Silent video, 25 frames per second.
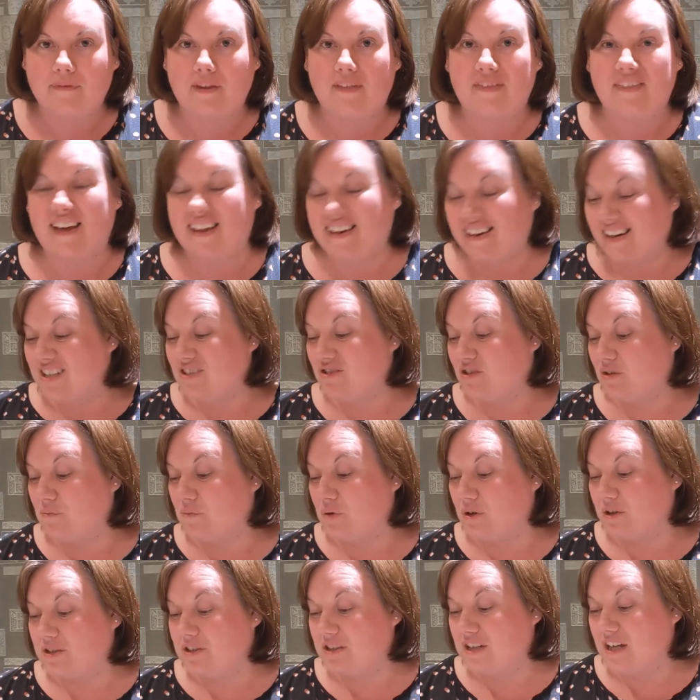That last one
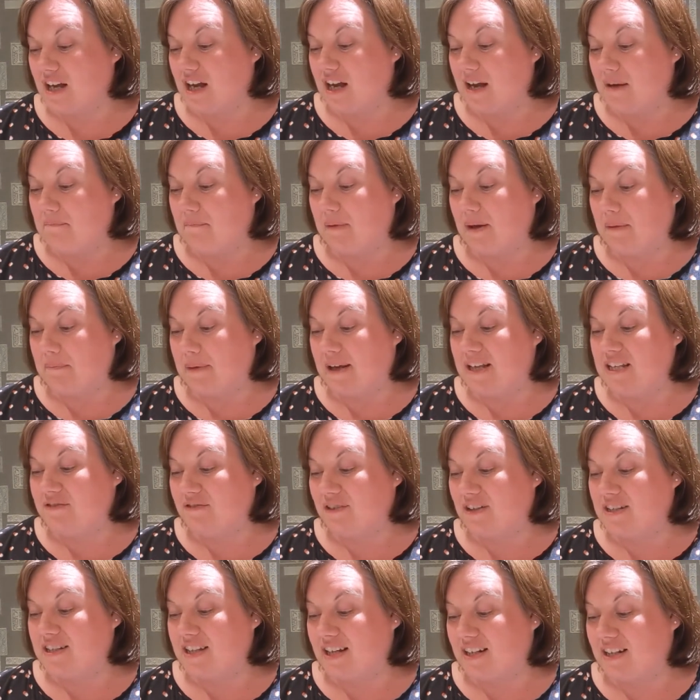was, my best
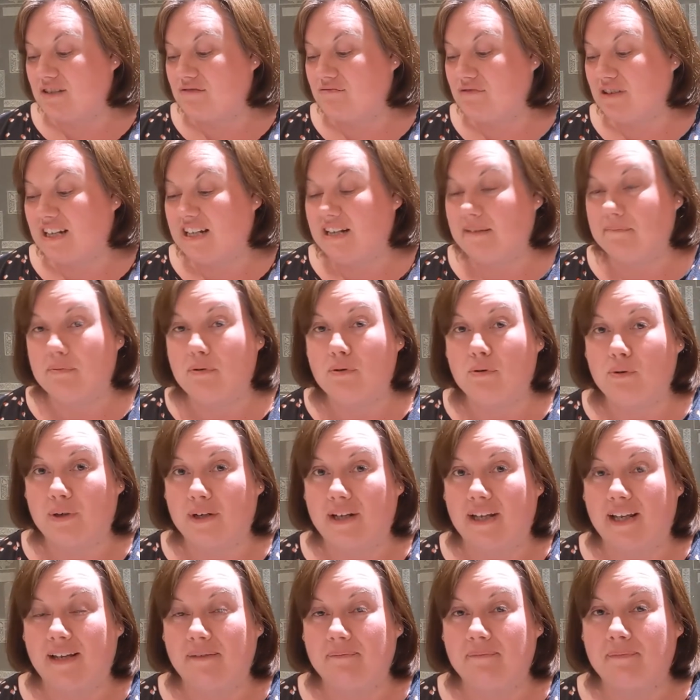friend's dad is really
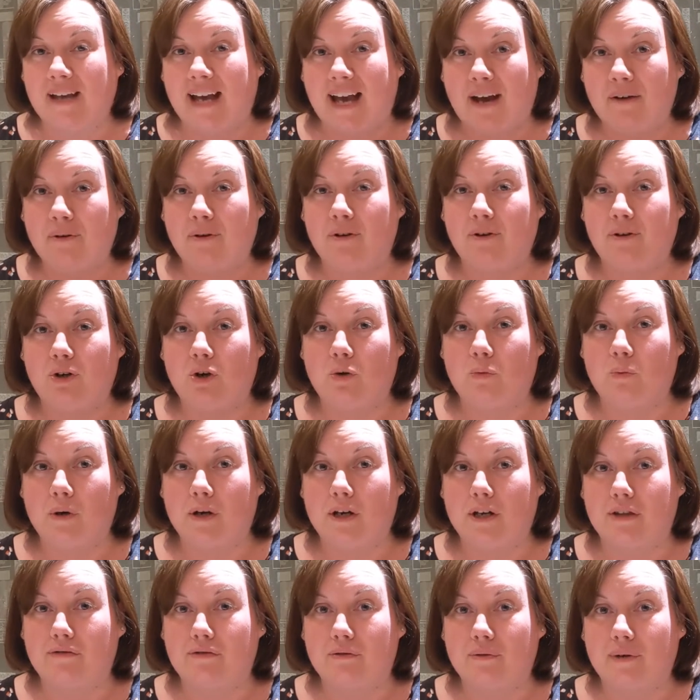poorly. How can God
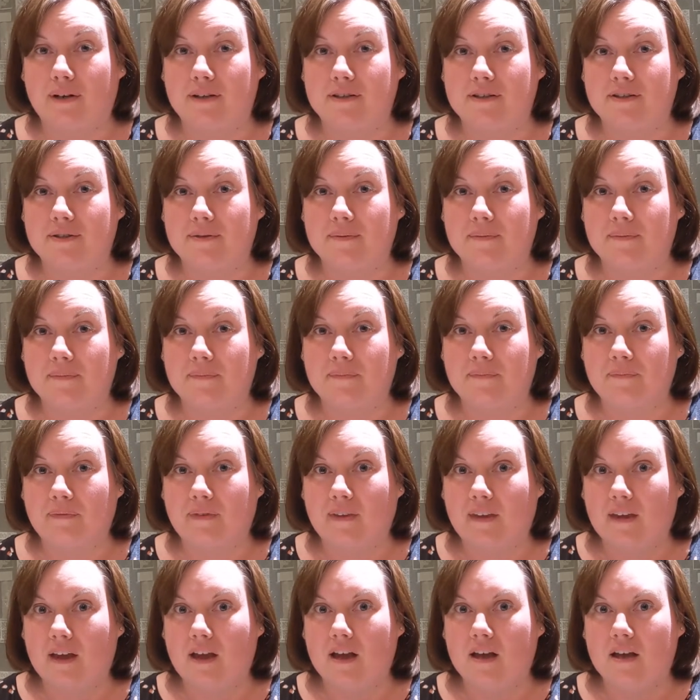work through us?
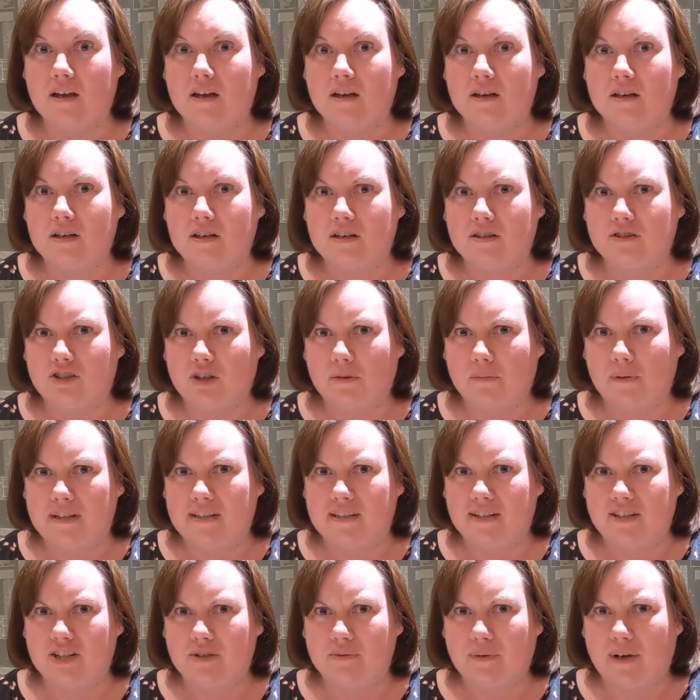So many
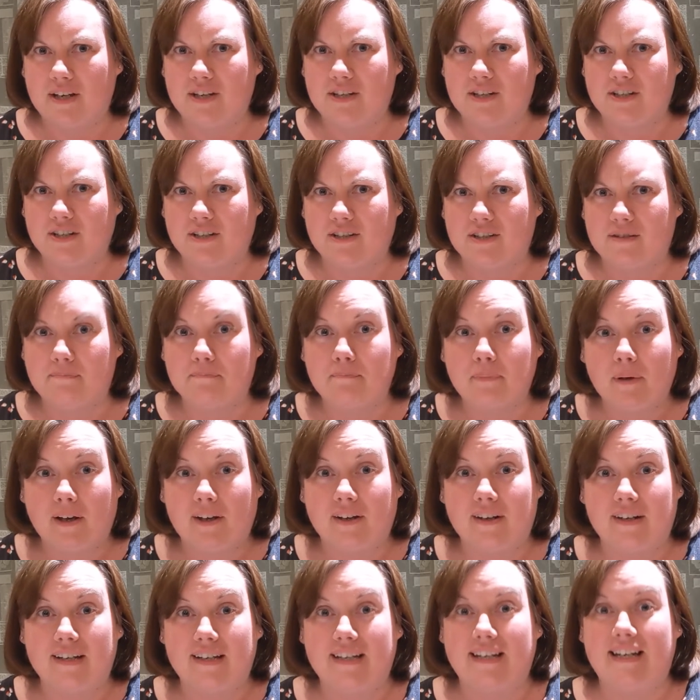situations, but
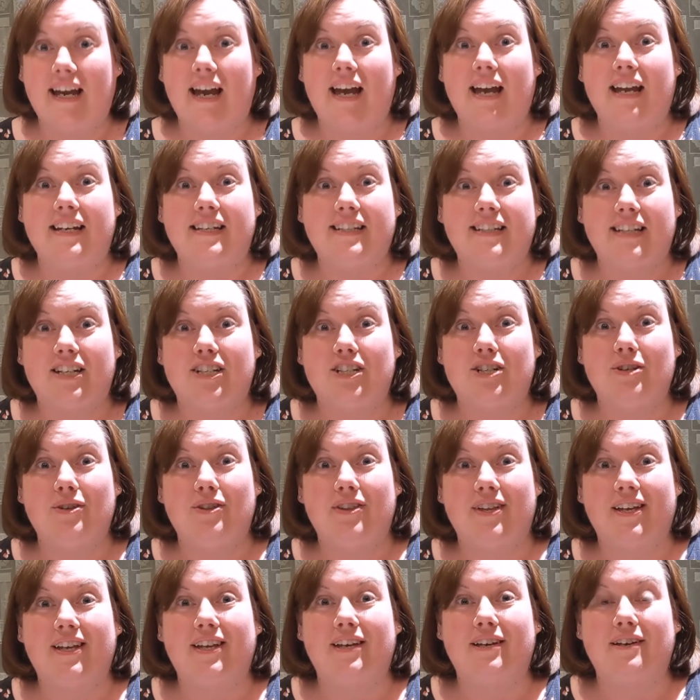did you
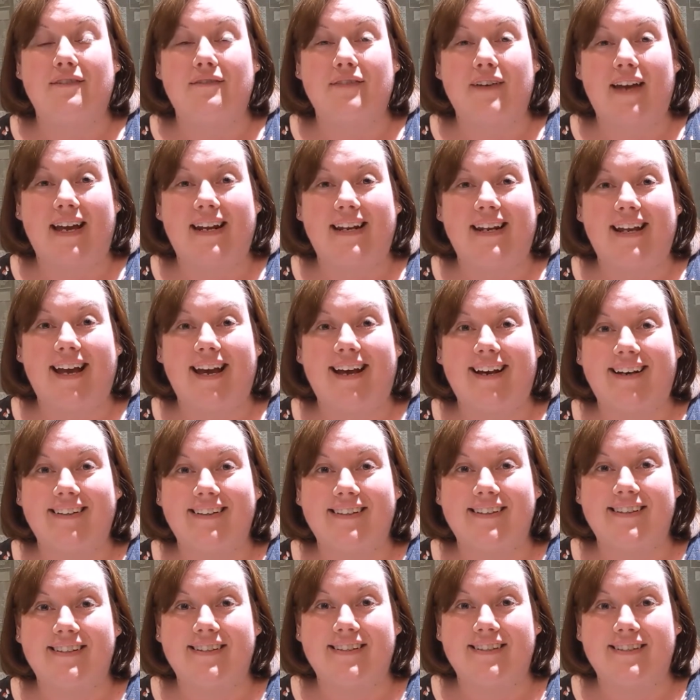think of any
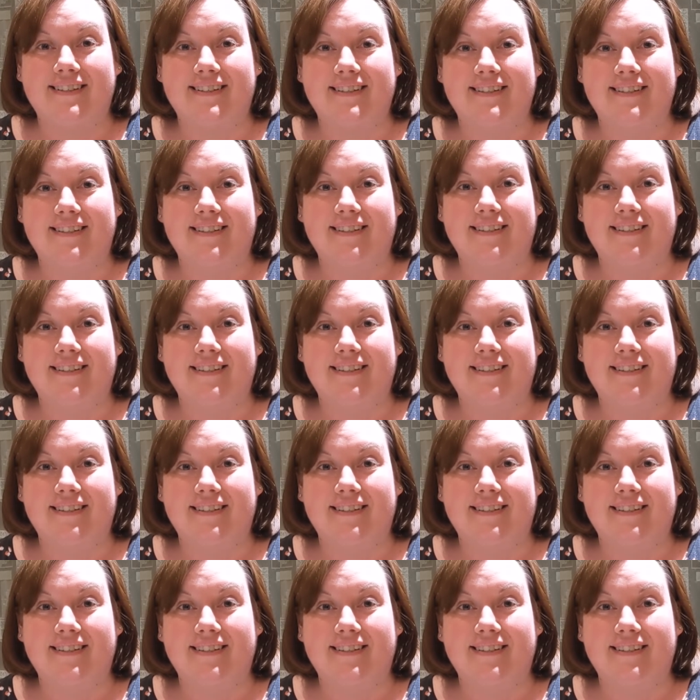answers?